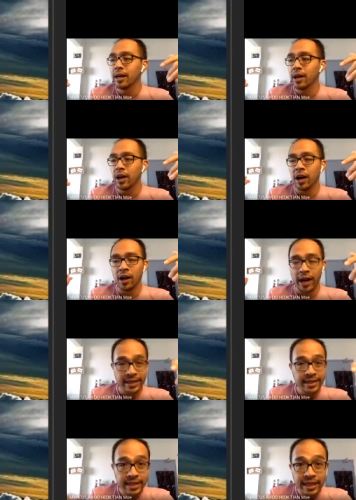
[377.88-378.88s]
at
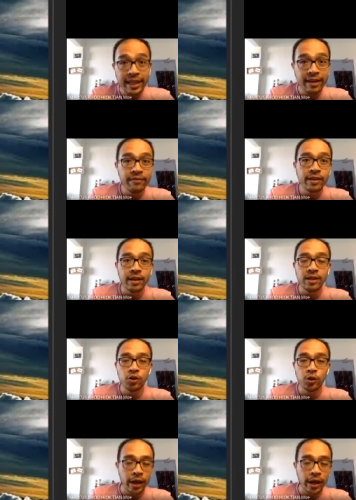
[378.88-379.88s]
sea level,
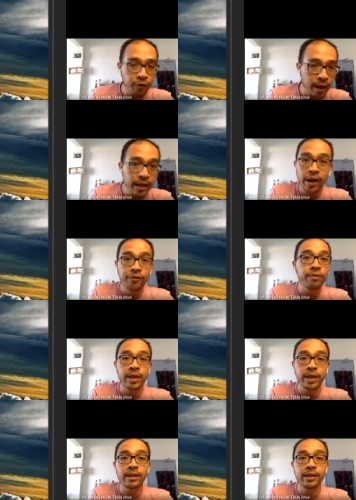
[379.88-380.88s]
you can run 100
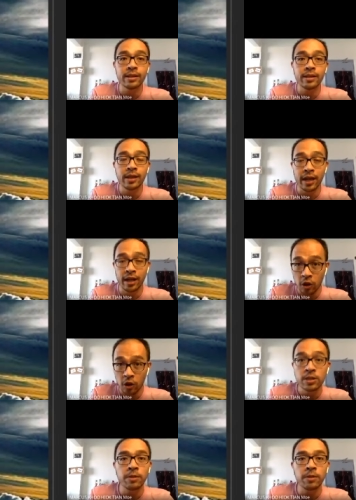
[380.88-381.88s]
meters and
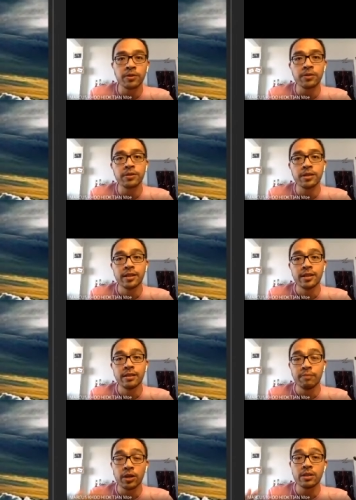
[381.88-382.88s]
non-stop,
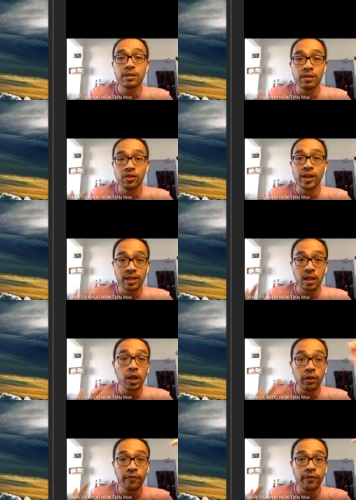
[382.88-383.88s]
because there's a
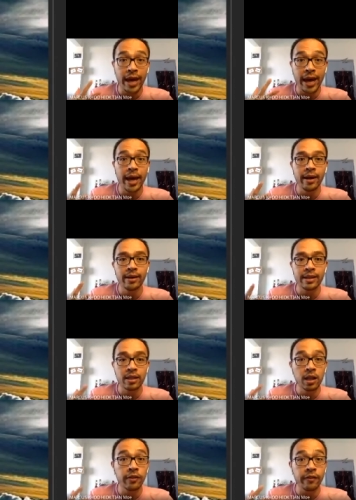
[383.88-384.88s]
lot of air,
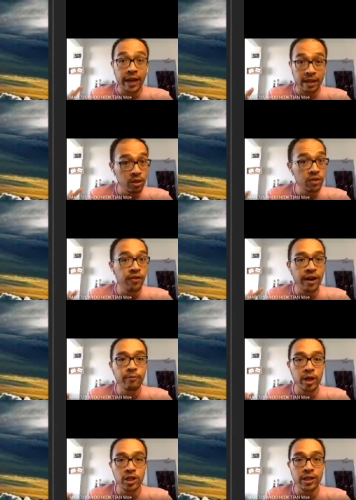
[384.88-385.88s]
there's a lot of atmospheric
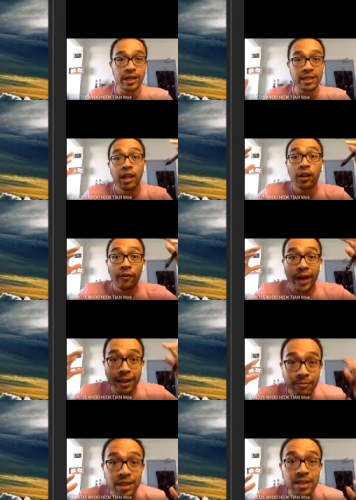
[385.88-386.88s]
pressure, there's a lot of
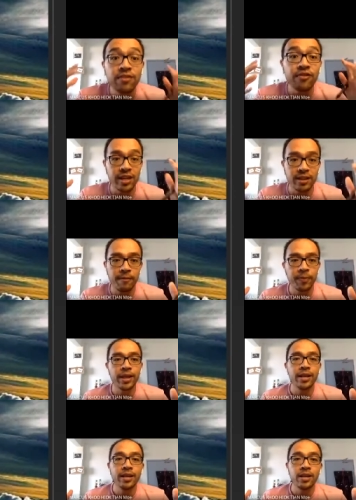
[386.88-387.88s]
atmosphere.
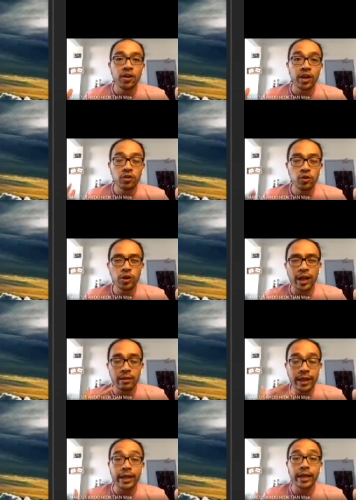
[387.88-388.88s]
Okay, so you can
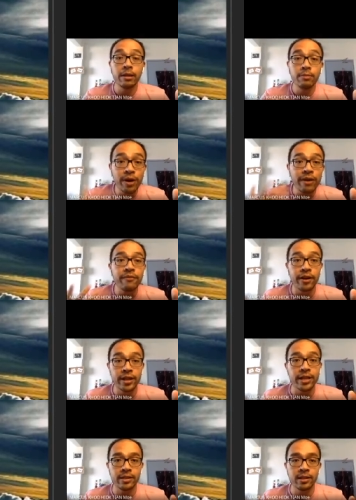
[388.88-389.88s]
take in breath very
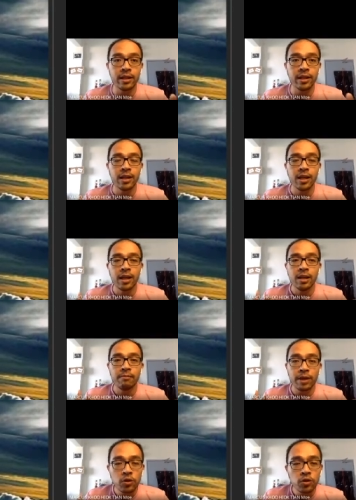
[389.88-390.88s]
easily.
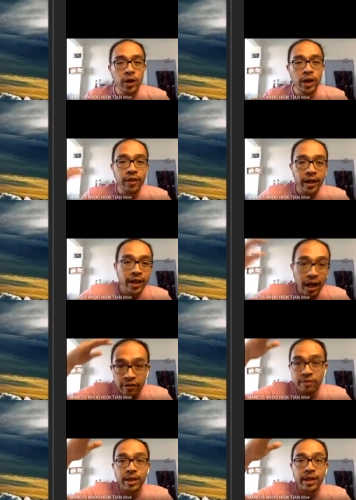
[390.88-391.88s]
But you try running
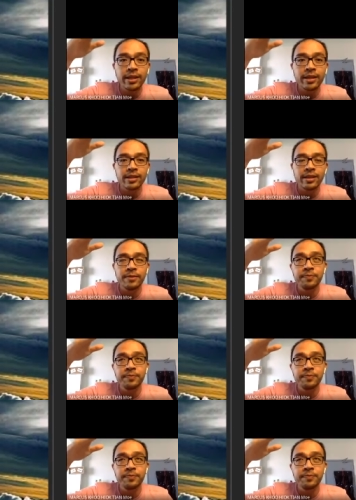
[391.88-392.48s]
100 meters at